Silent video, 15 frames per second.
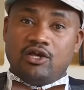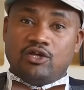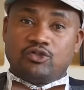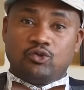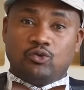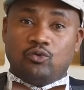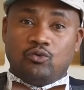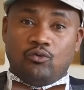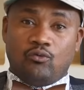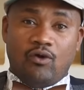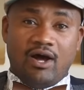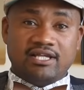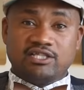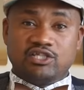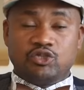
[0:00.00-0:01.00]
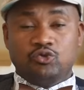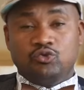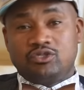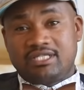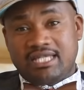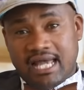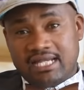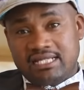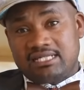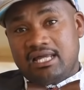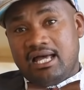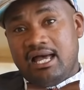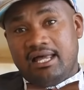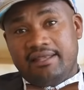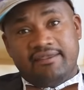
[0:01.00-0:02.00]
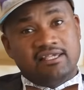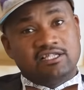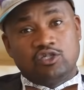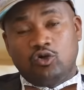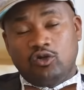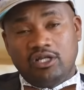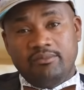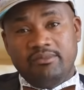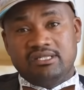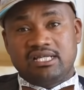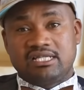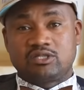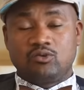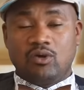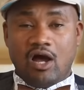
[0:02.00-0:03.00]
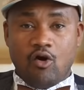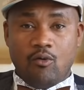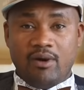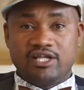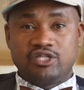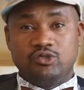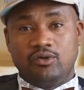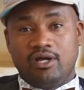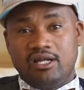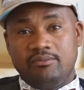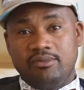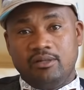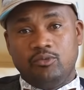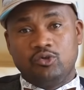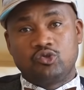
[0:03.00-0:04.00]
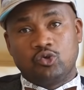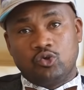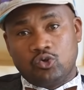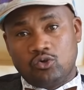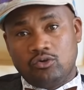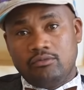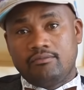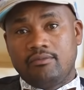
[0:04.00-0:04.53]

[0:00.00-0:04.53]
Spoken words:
So once you start, there is no limit as to how much you can be able to grow